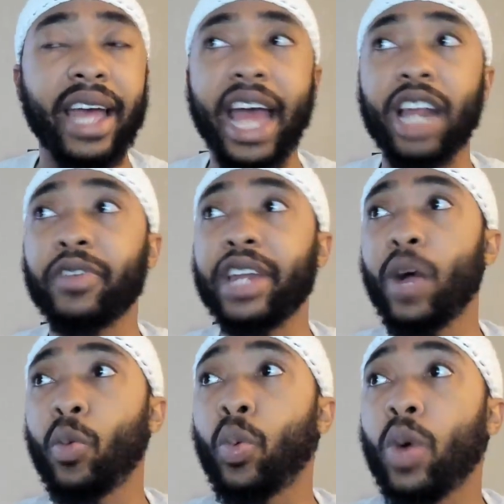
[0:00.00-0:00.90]
And if you're
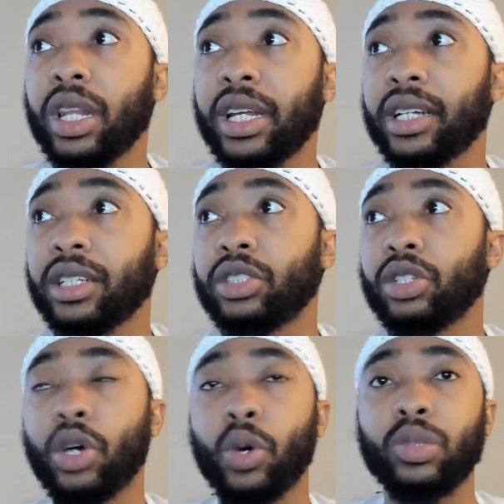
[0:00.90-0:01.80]
not willing to
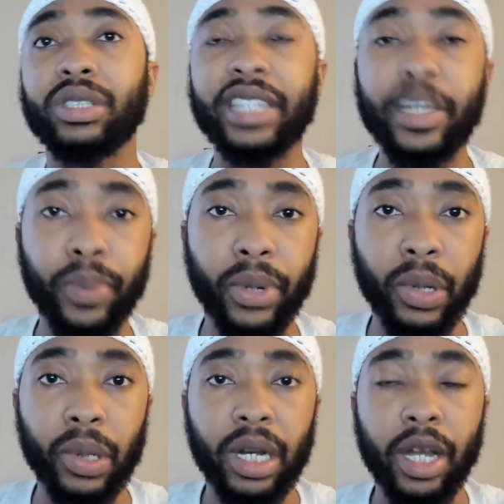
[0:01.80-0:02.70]
go
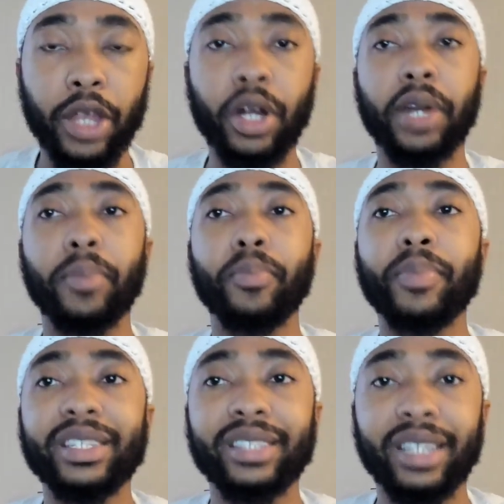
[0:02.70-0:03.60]
deeper, you're going to
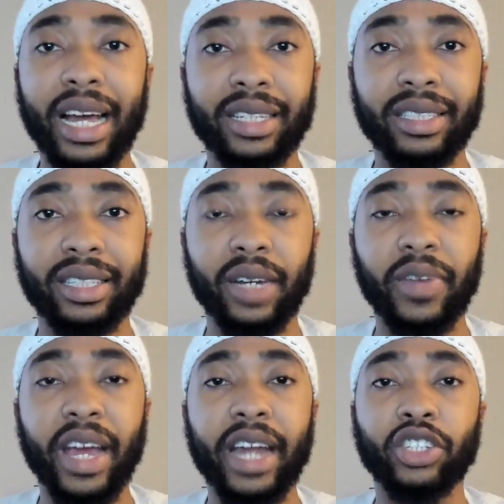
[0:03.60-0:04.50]
miss a lot of stuff,
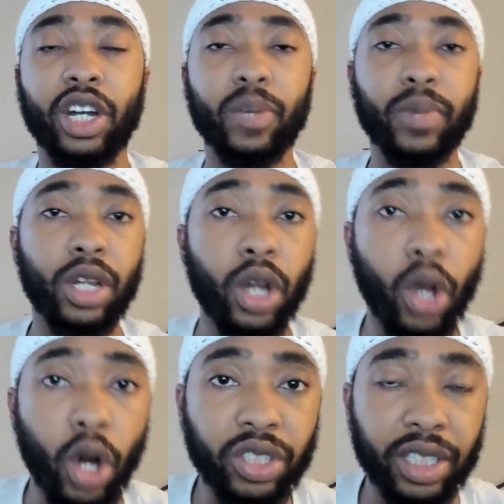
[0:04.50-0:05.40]
and it's going to be
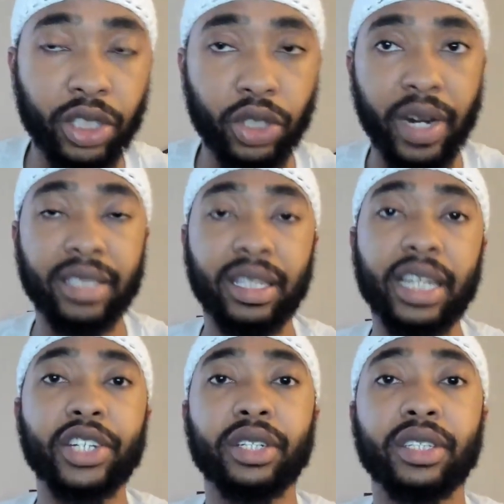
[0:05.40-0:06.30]
lost in
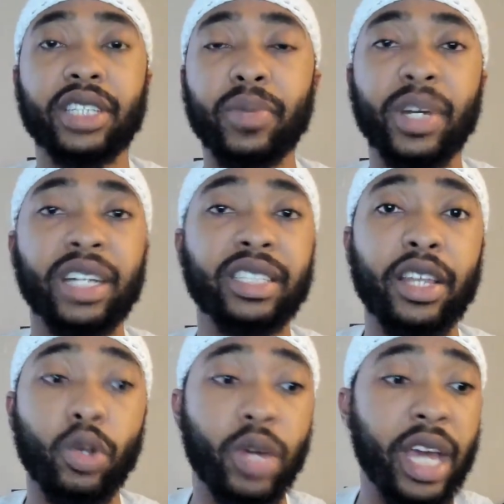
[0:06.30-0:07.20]
translation simply because
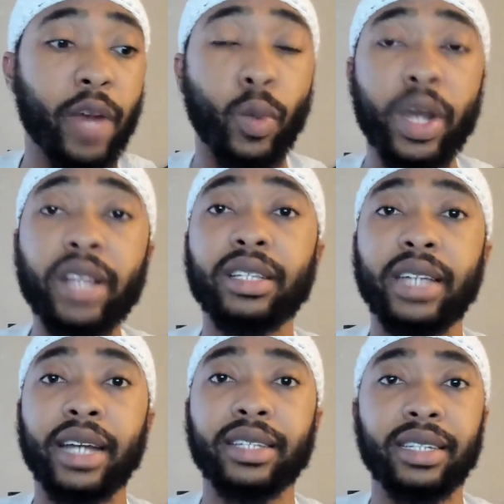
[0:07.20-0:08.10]
either you can't read the
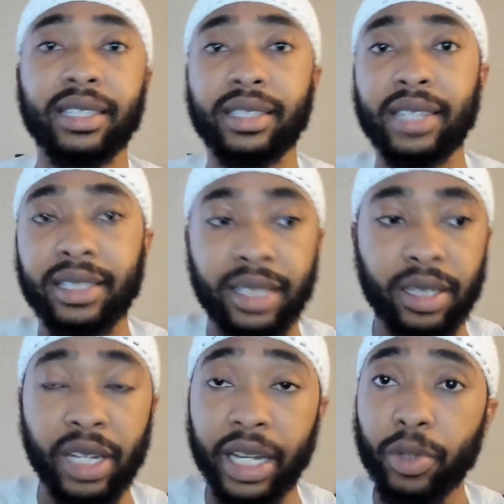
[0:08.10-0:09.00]
text and it's a tested
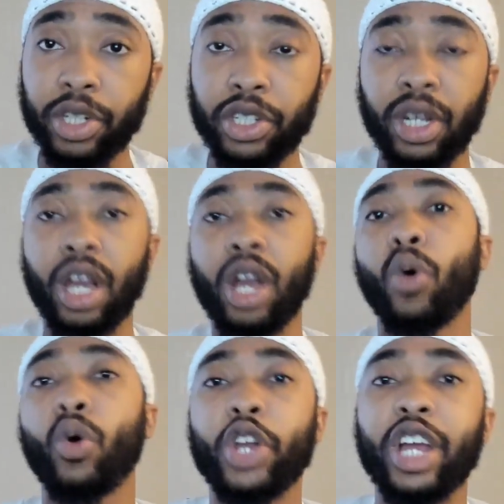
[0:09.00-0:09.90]
language,
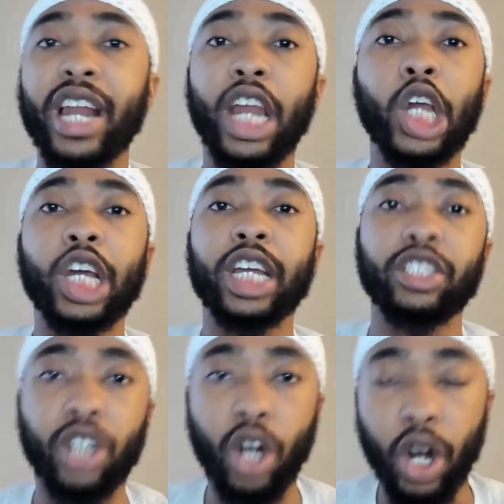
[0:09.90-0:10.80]
or you're not looking
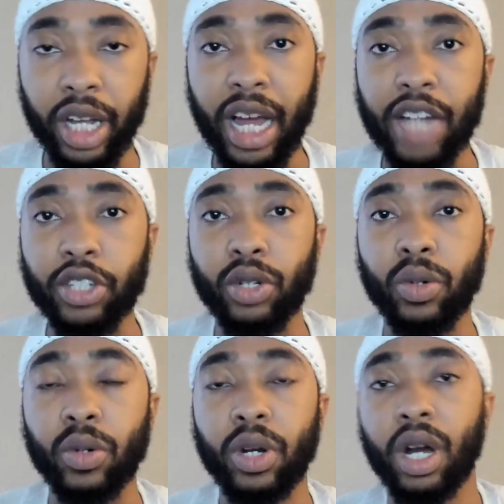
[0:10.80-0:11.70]
into the
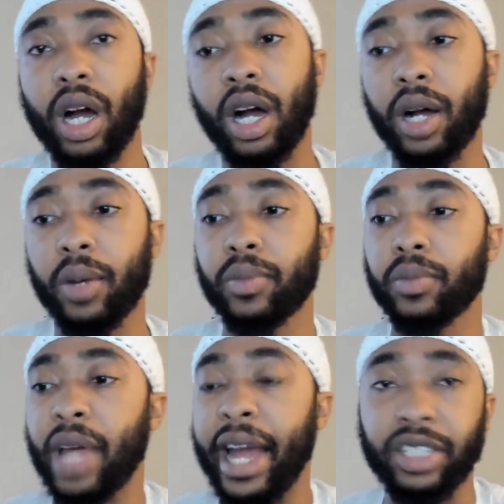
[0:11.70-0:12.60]
archaeological
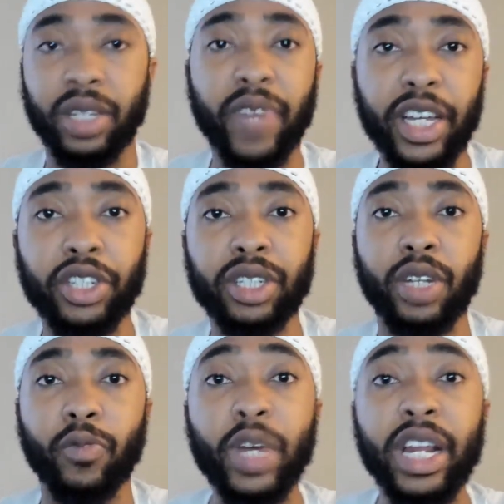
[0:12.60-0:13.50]
excavations
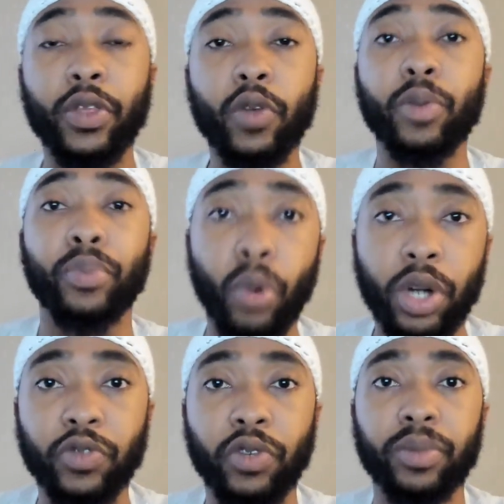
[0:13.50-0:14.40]
and reading the
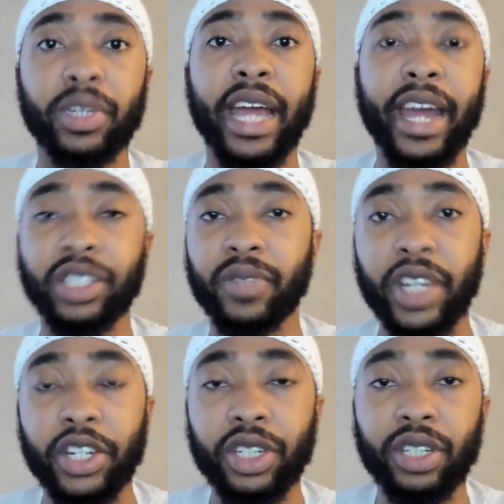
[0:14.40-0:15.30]
reports from the
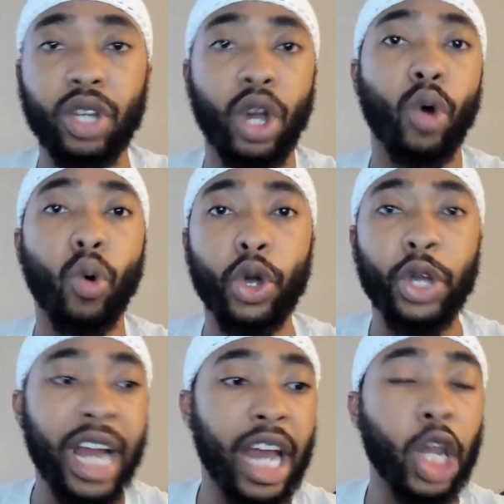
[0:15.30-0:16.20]
excavations, or
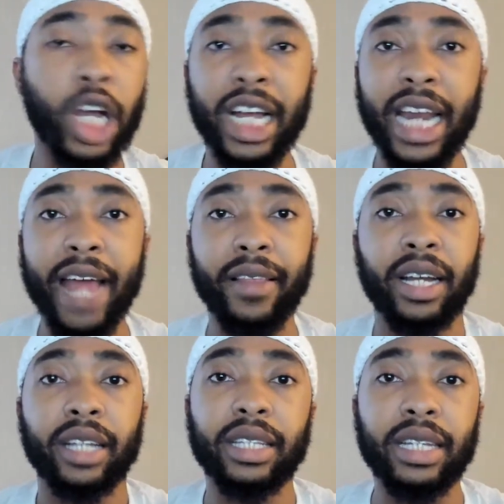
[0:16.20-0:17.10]
you're not looking at
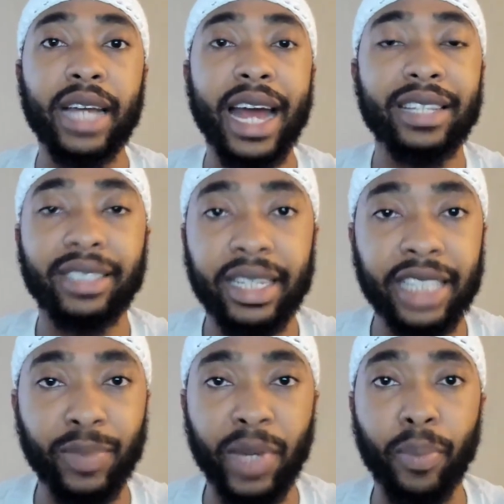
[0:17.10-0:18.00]
the essays
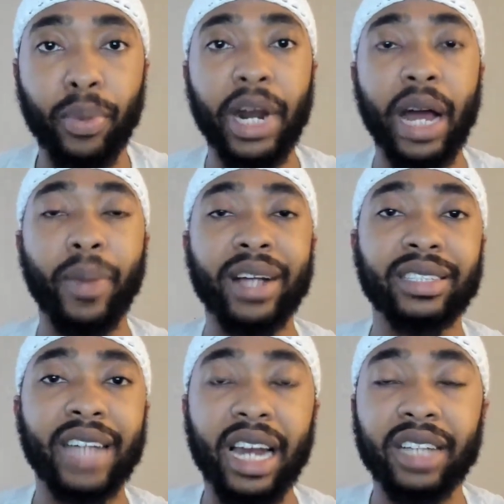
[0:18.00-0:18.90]
that's being put out by
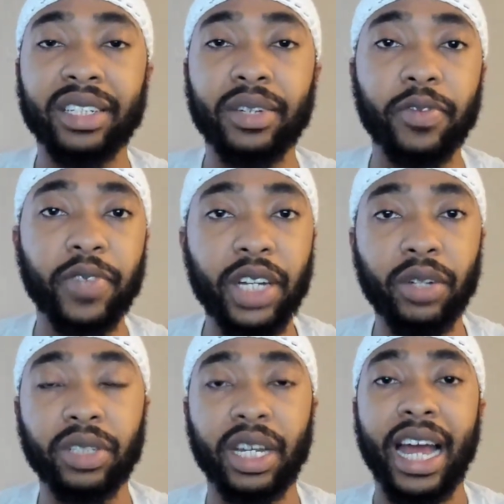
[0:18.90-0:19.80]
scholars in the
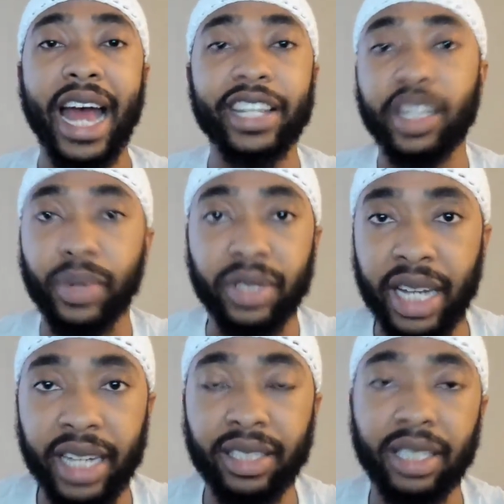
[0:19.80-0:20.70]
field as it
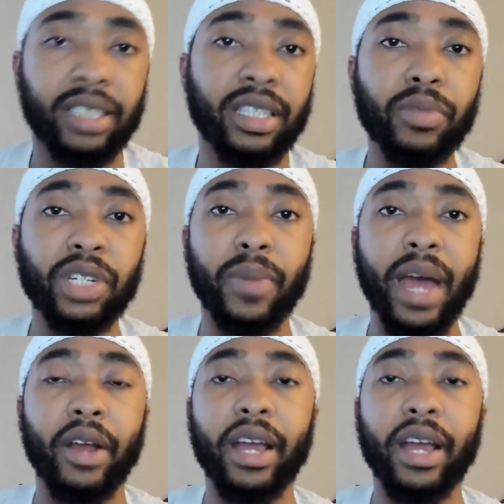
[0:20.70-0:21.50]
pertains to the subject matter.